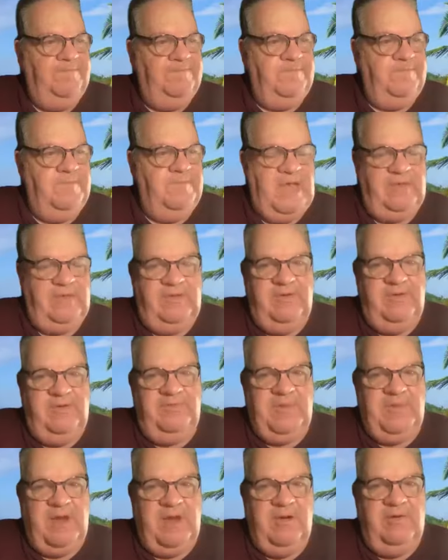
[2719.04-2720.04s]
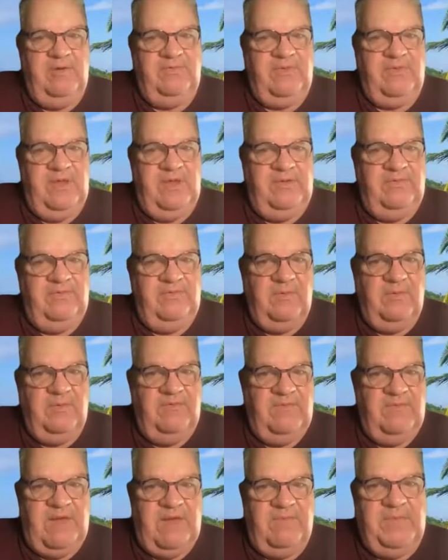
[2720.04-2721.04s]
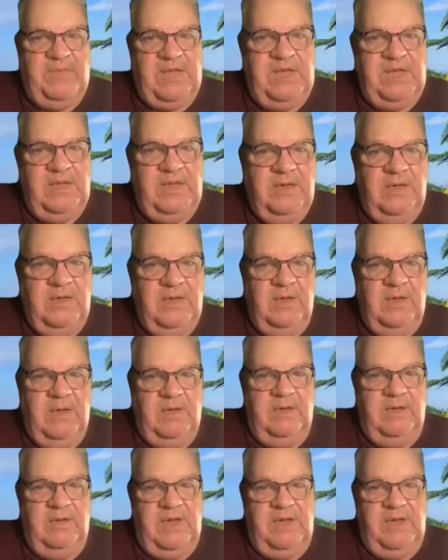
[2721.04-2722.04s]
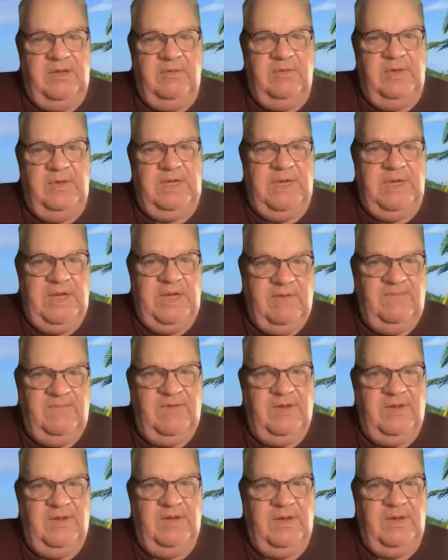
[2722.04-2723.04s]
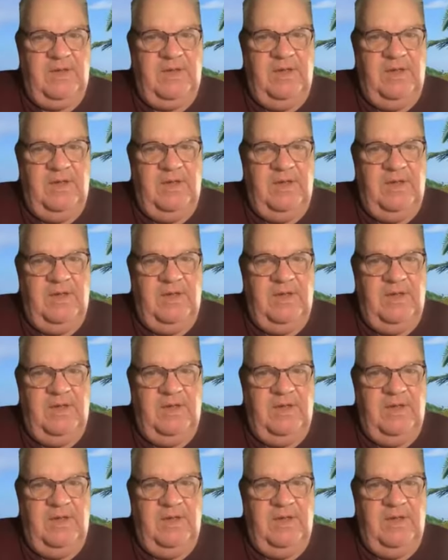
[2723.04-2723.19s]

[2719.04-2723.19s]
Matthew's parents are sort of happy that they're in heaven